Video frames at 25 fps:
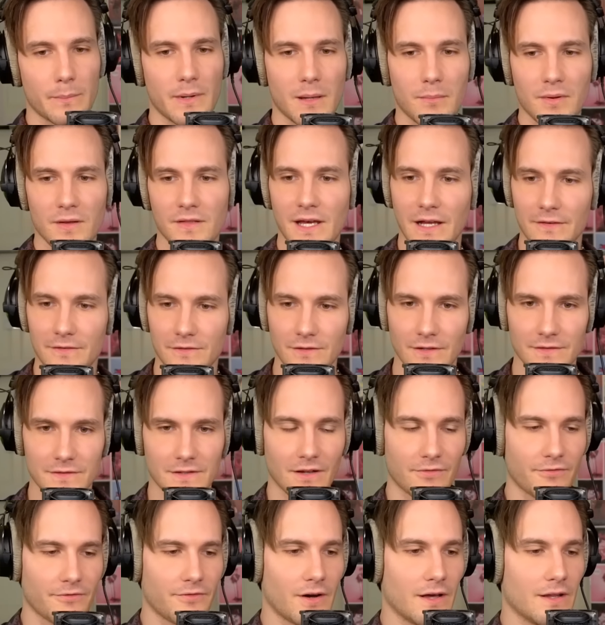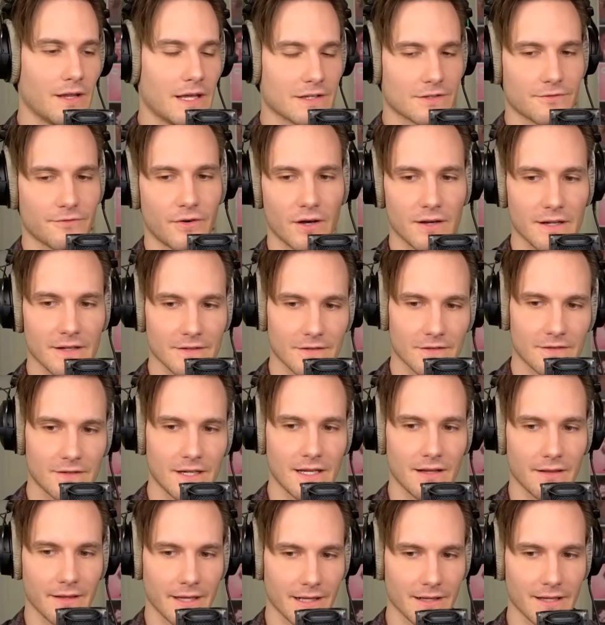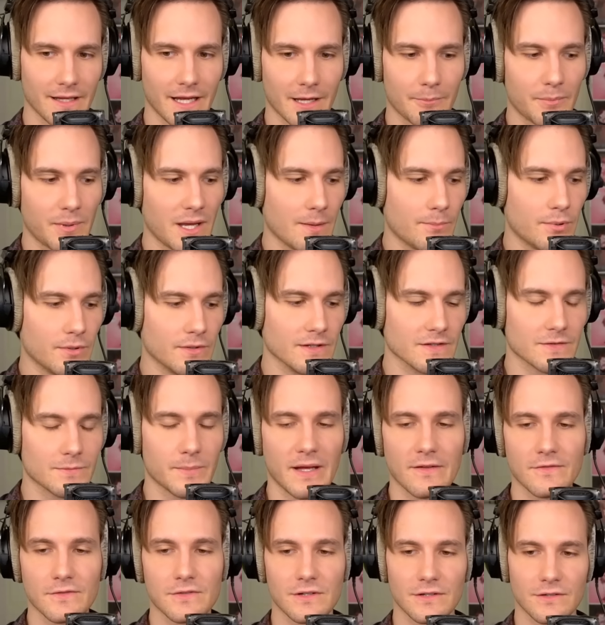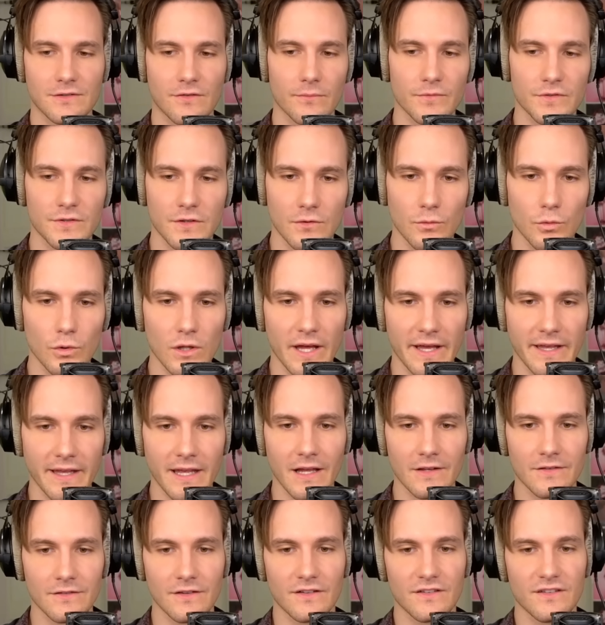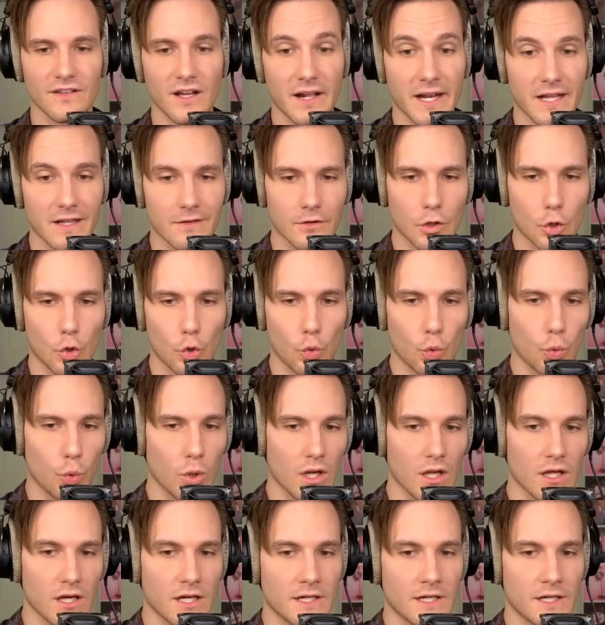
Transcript: maybe that's not that fun, as fun as stealing like paper dispensers from school, I guess. It's not as cool.